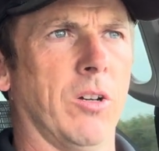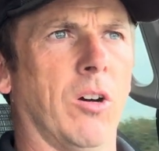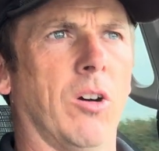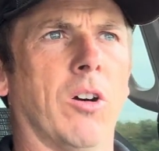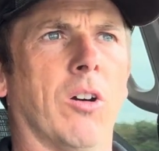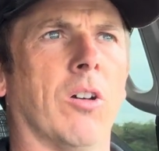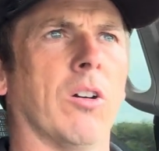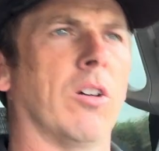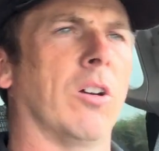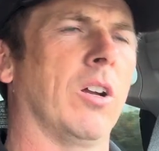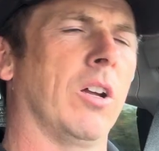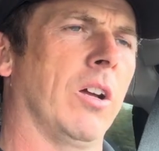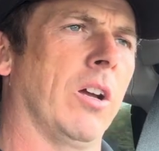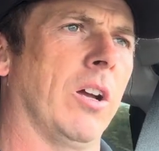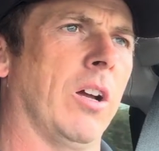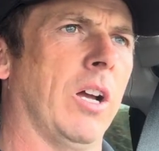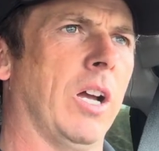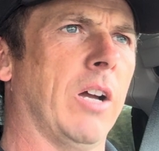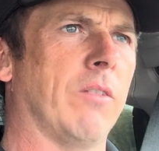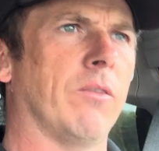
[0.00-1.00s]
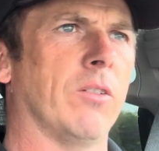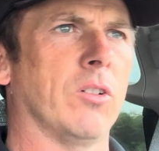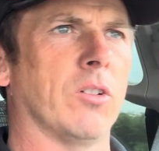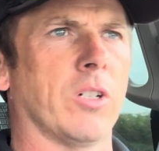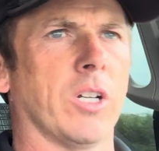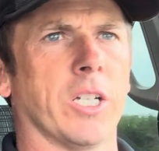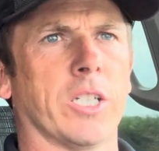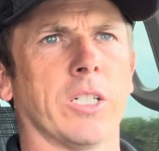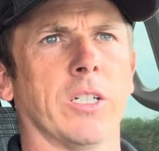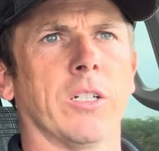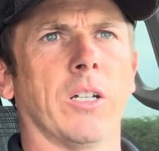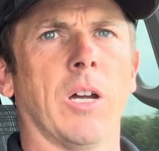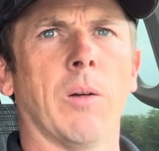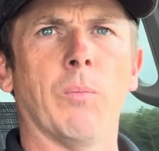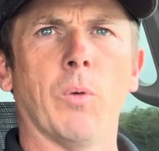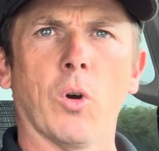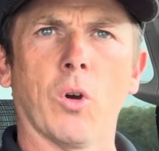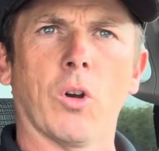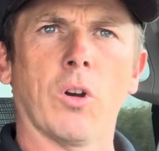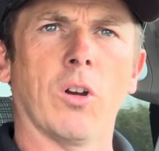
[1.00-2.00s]
or have a look at a
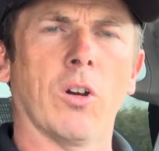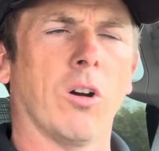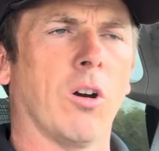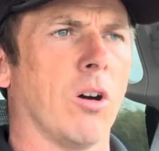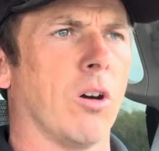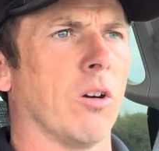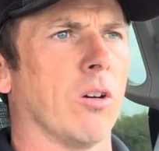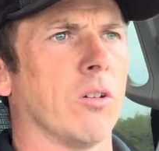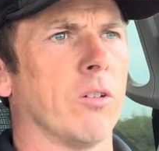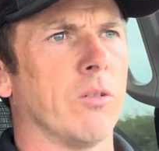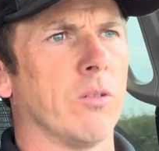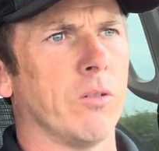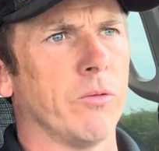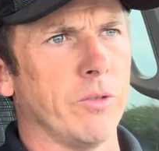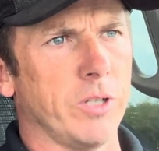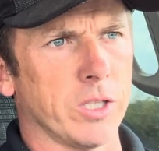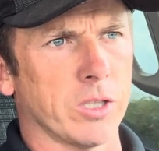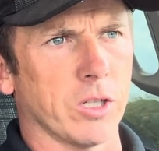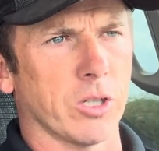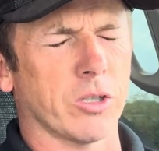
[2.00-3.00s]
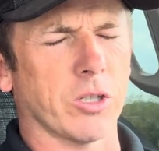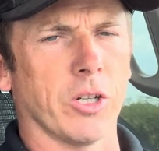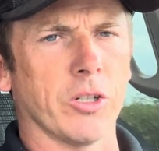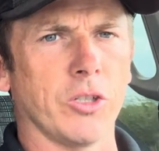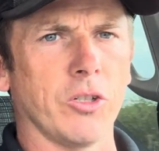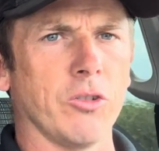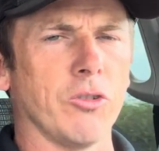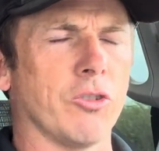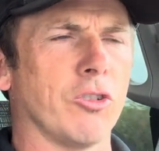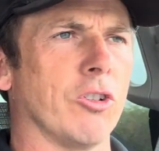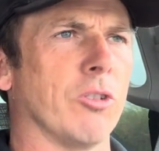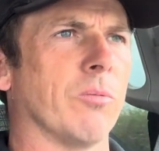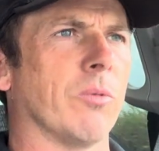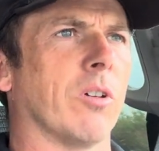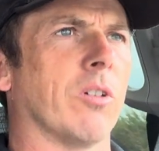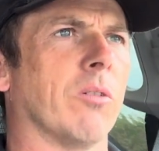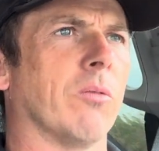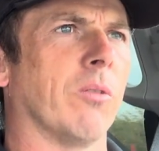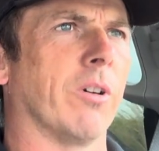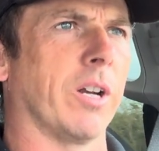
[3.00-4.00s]
book or research on YouTube or
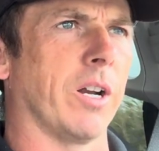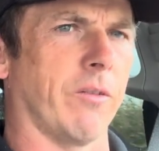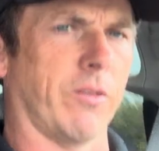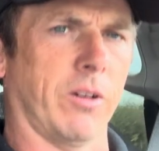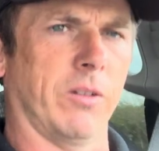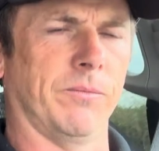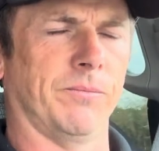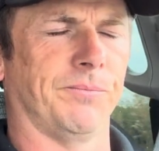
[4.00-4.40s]
whatever.